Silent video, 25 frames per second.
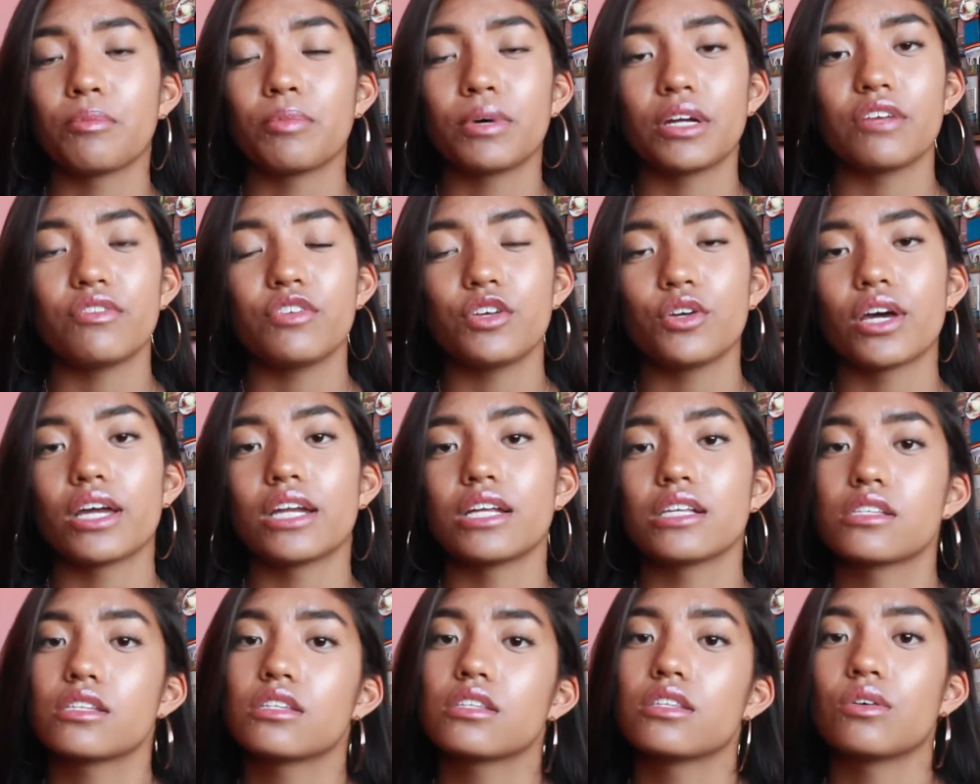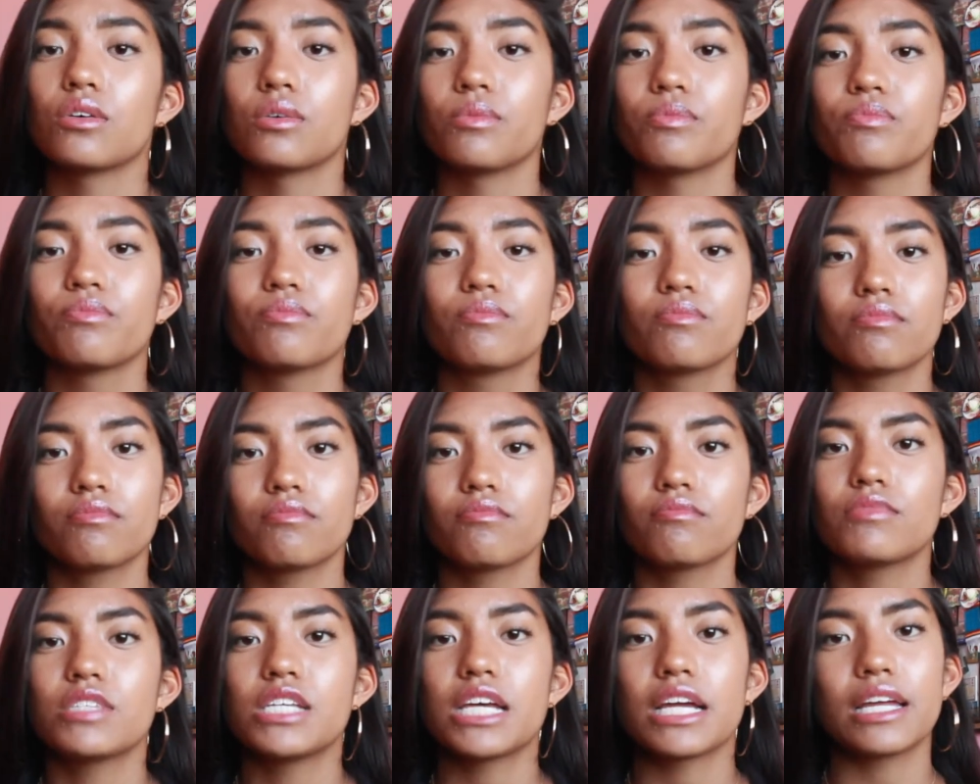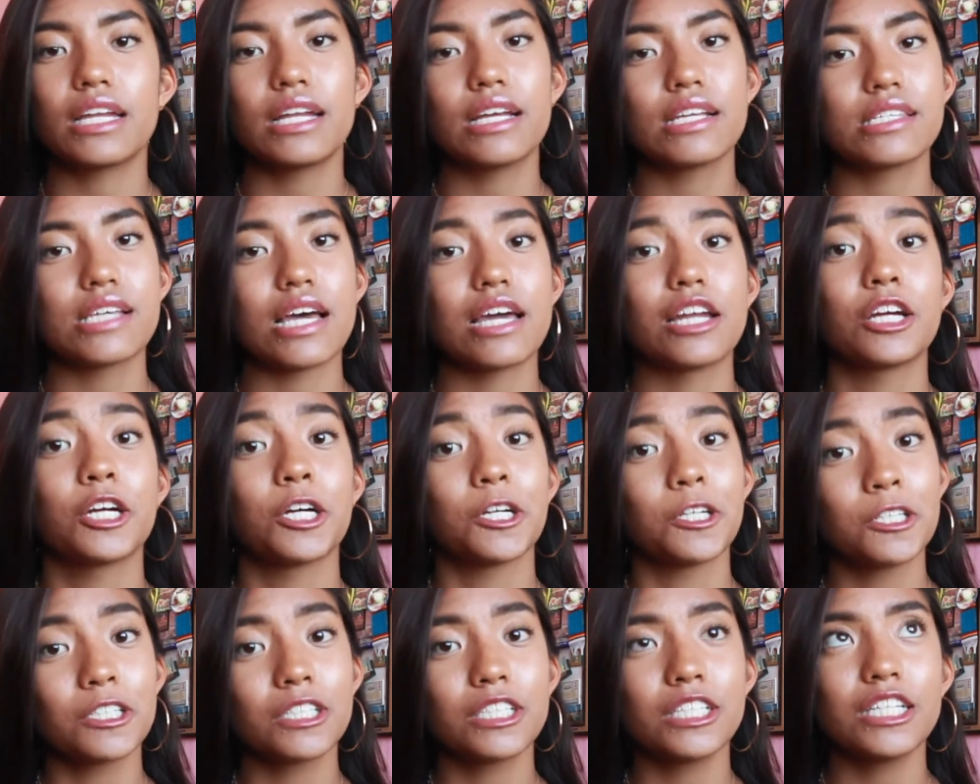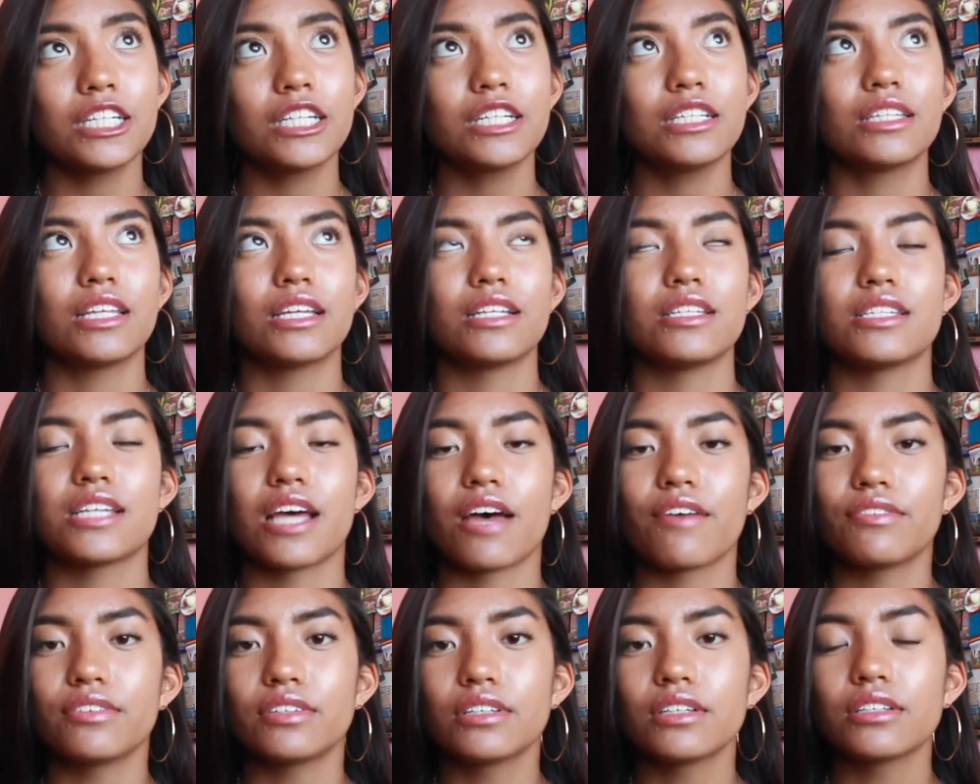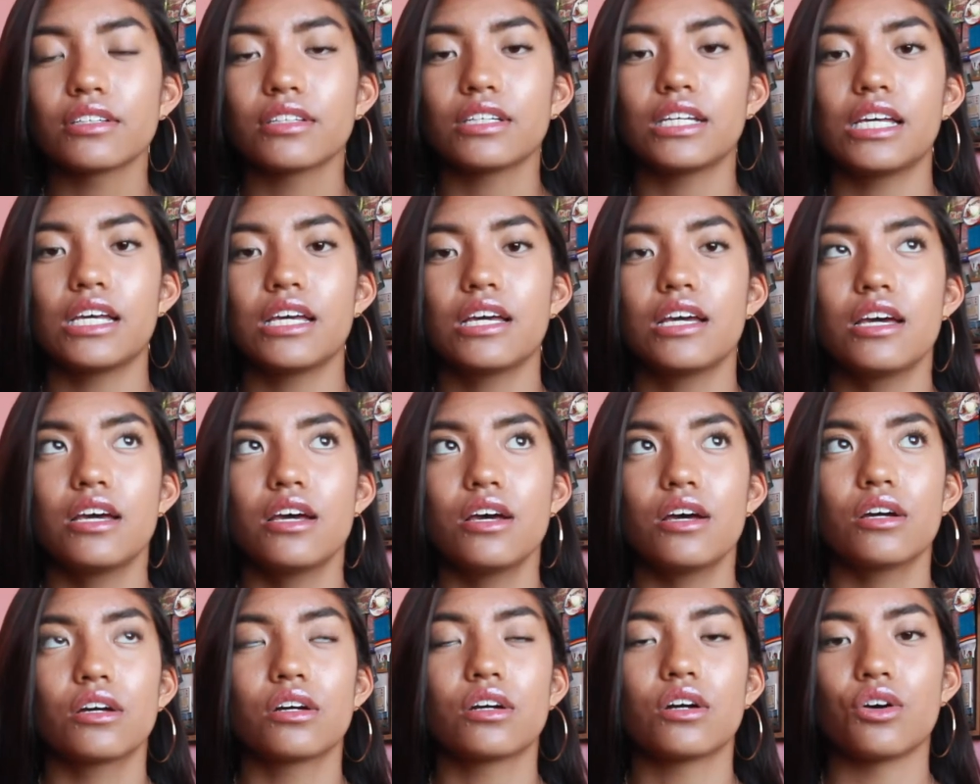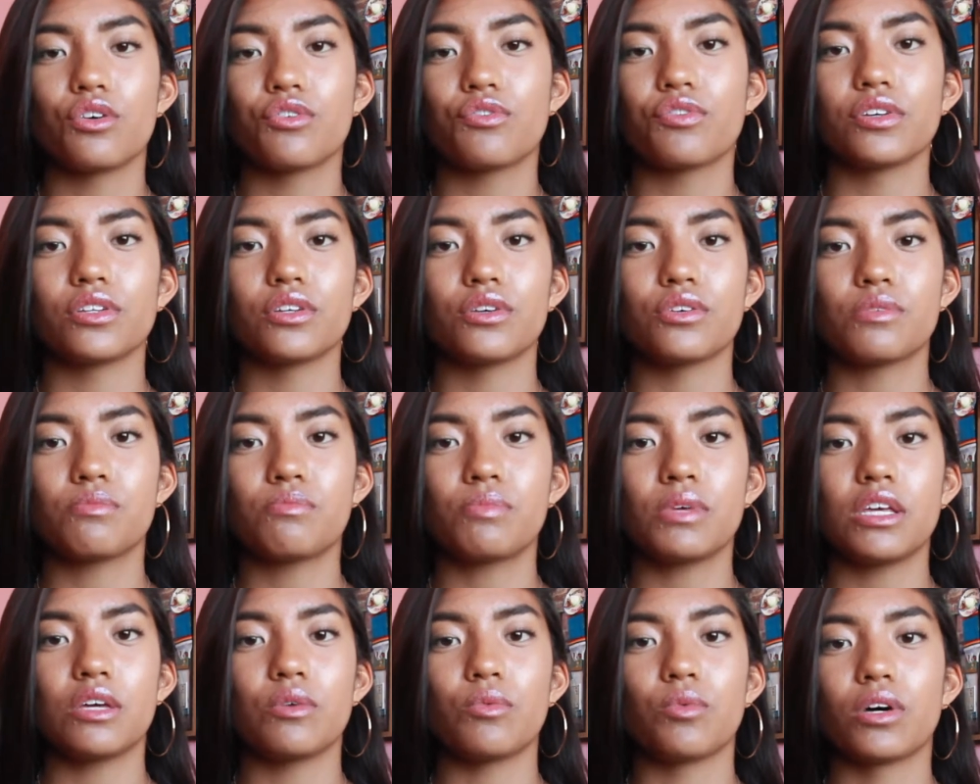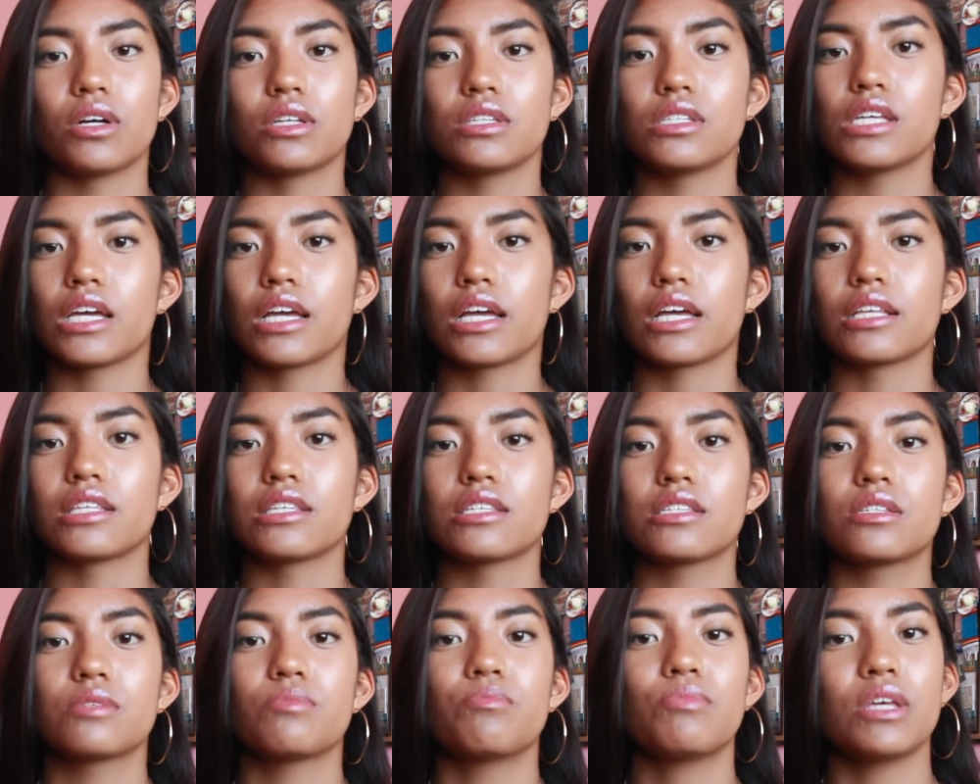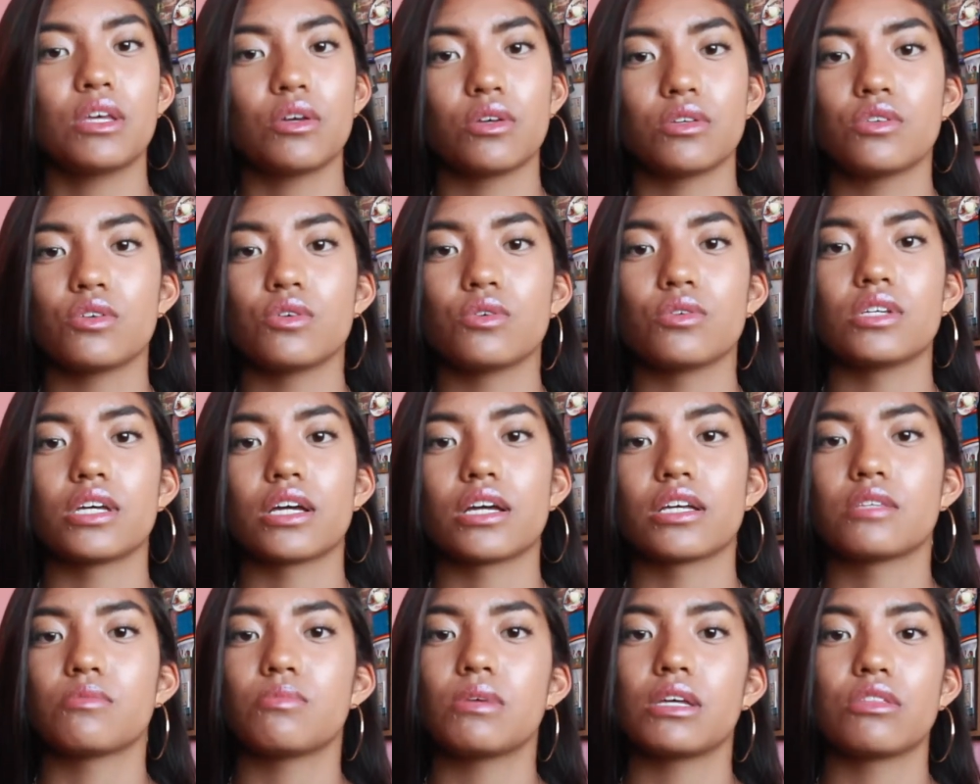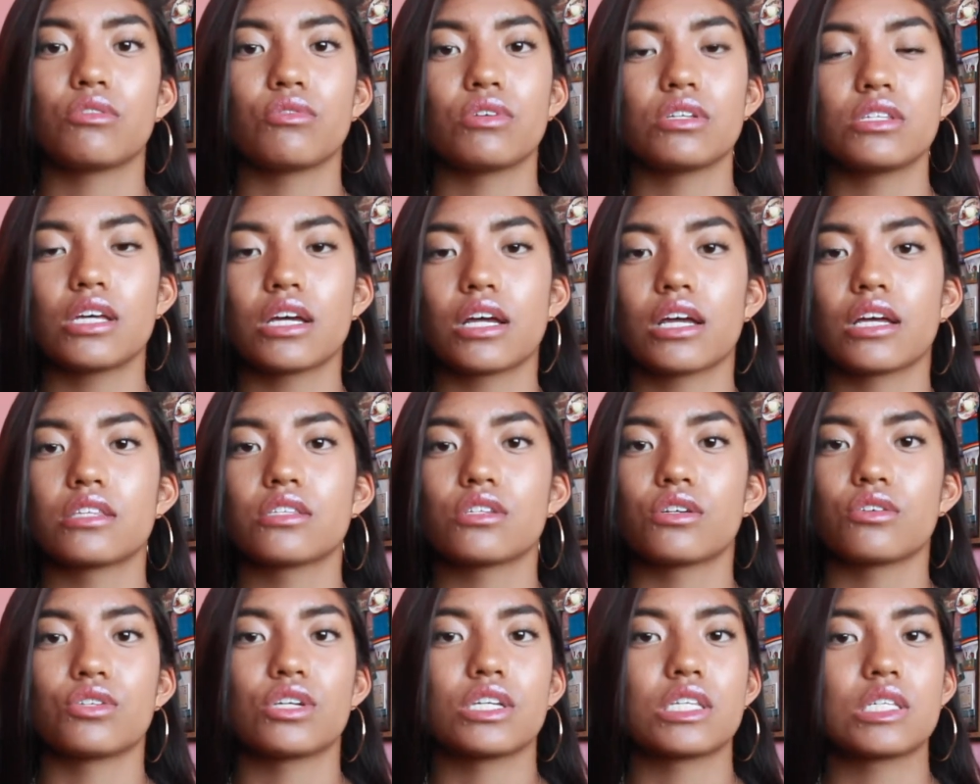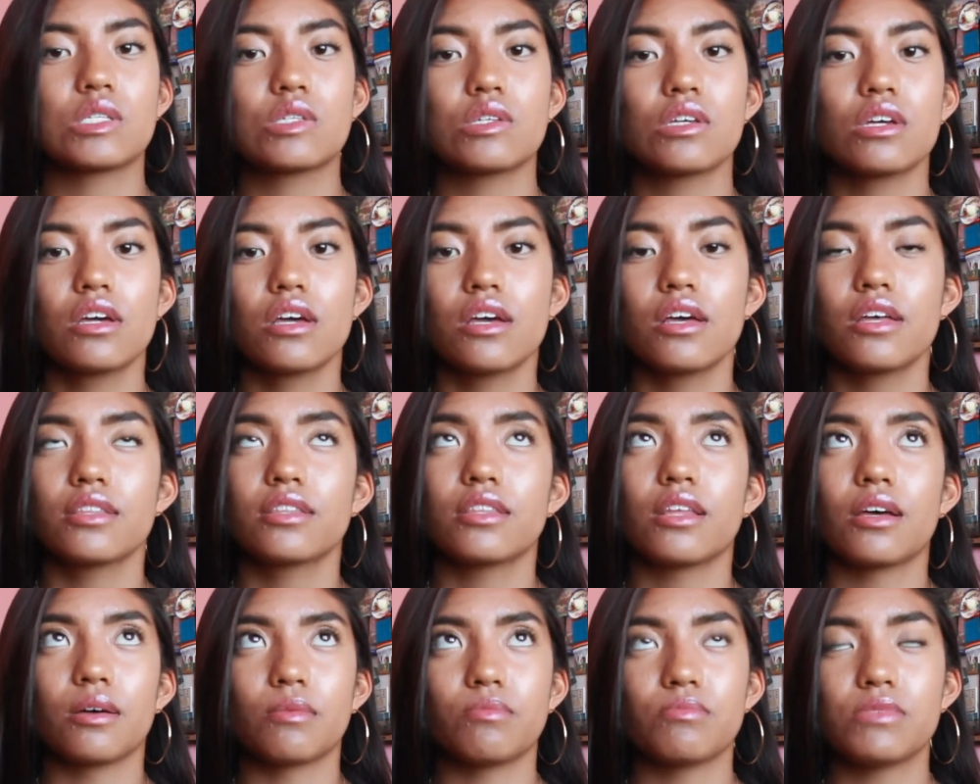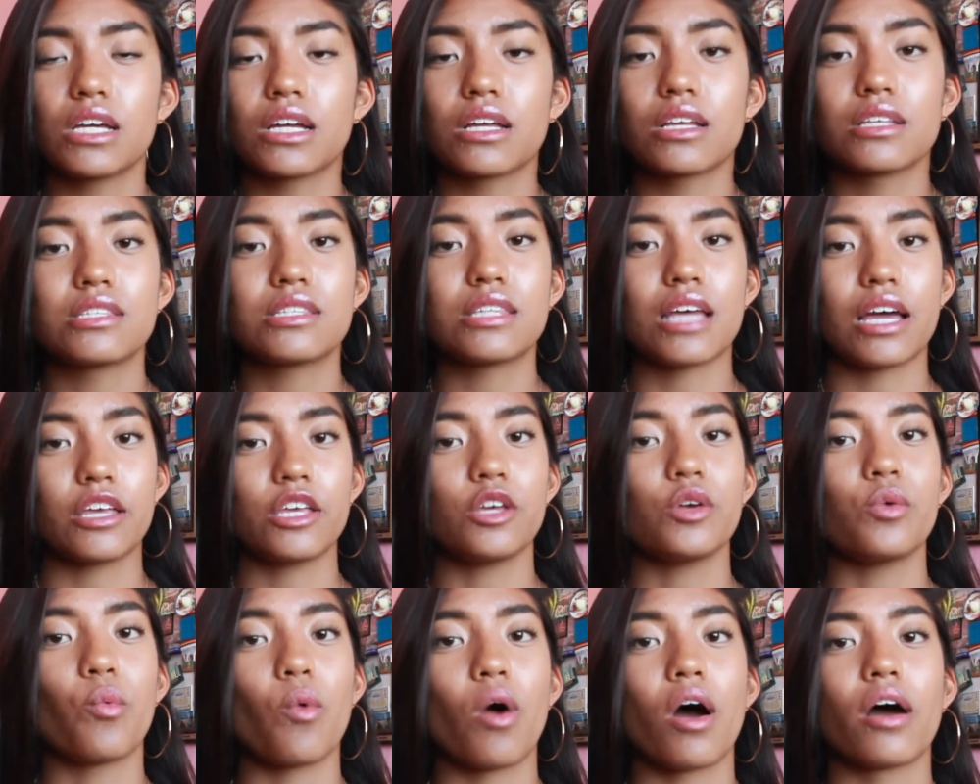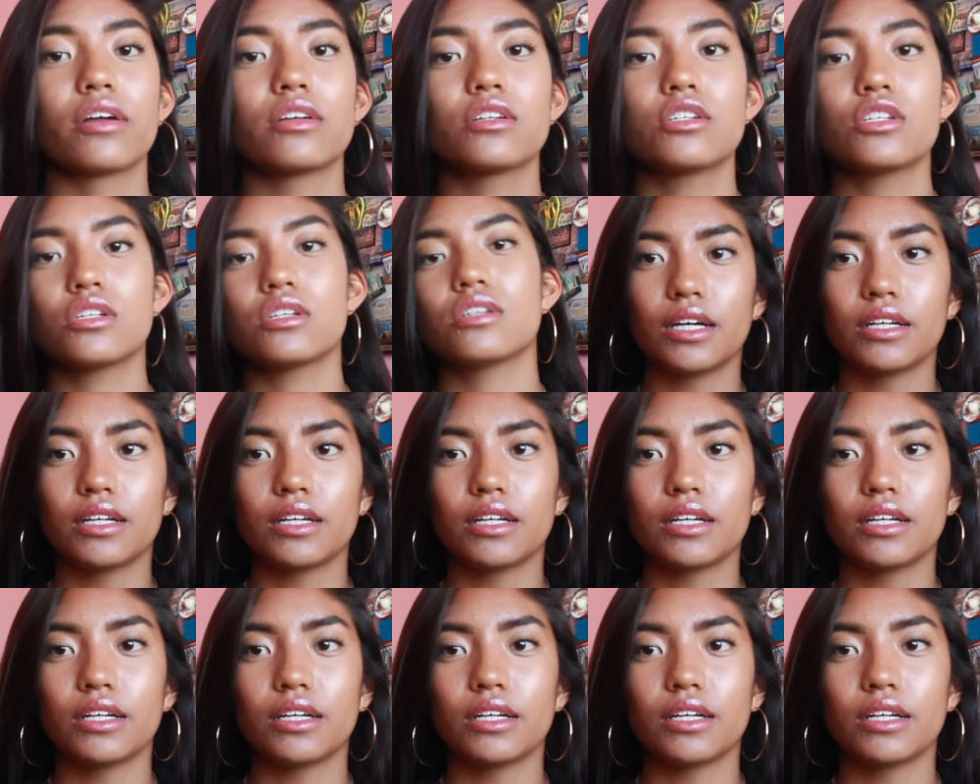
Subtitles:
But if you get into the ticketing site earlier, then definitely go for those P1 tickets, P2 tickets, P3 tickets, or just the tickets that you want.